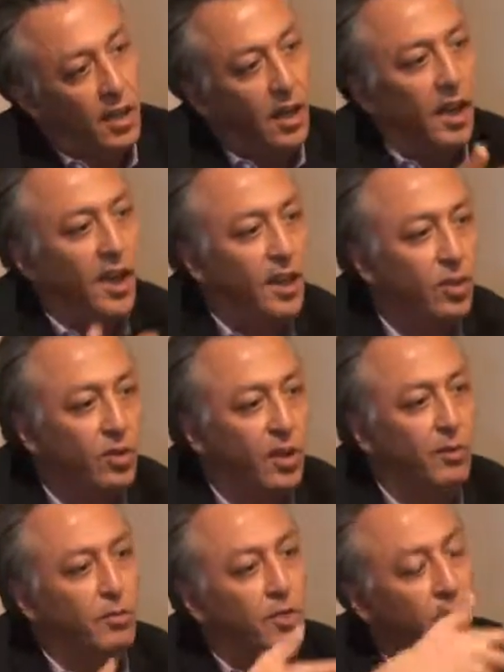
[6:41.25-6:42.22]
lie to
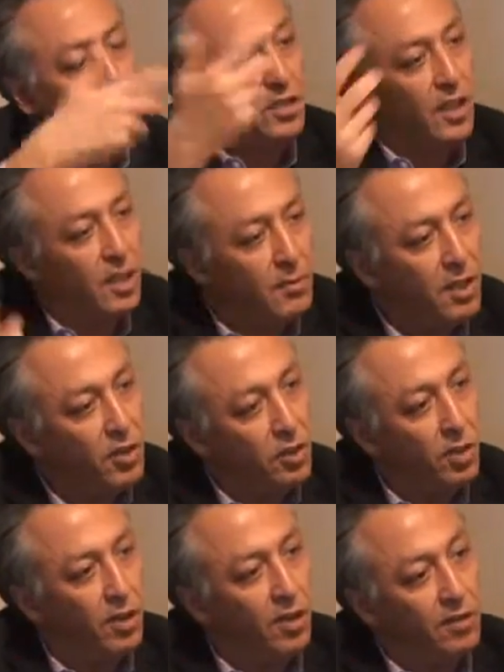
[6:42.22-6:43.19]
them with this
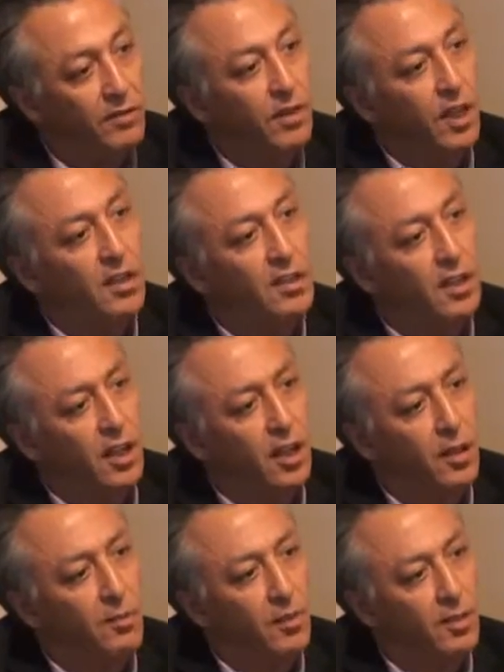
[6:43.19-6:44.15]
image of an
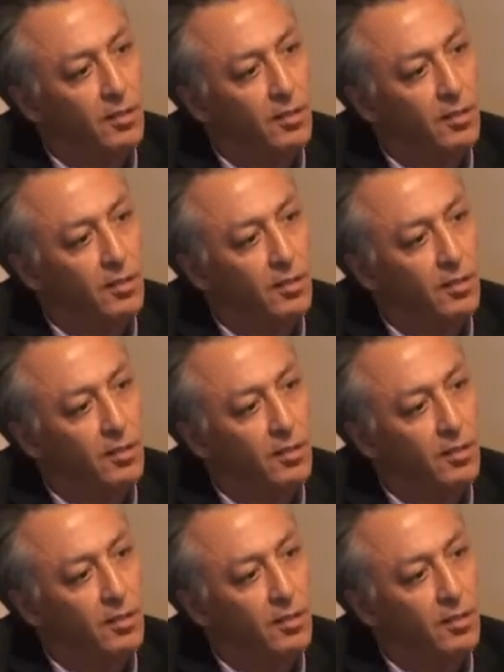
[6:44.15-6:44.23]
Islam,